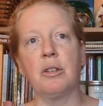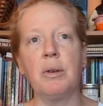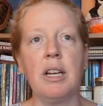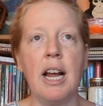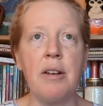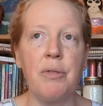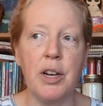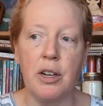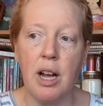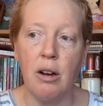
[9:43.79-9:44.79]
So we kind of
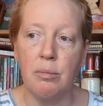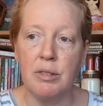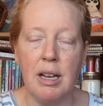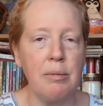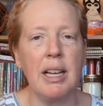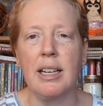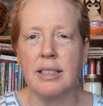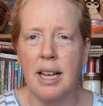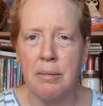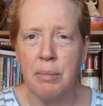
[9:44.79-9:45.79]
figured out like a
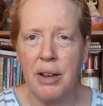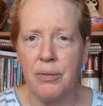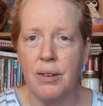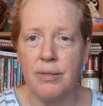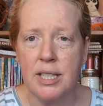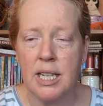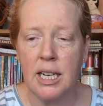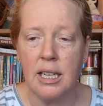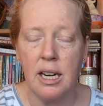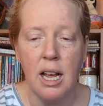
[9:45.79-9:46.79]
10 by
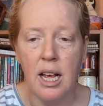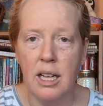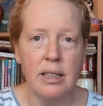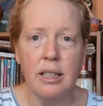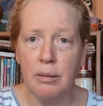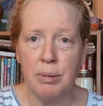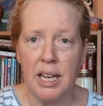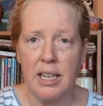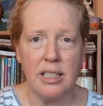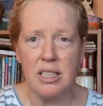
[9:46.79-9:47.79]
15 little
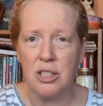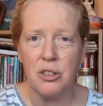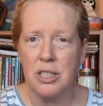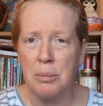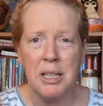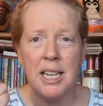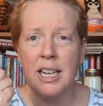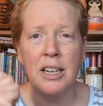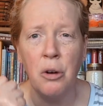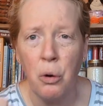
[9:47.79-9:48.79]
blanket, just something
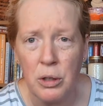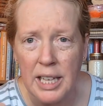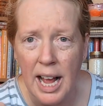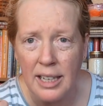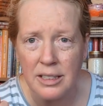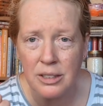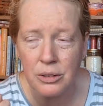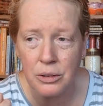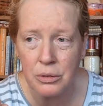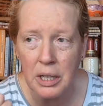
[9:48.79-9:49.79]
he can hold on
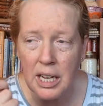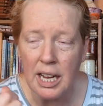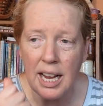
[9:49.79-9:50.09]
to,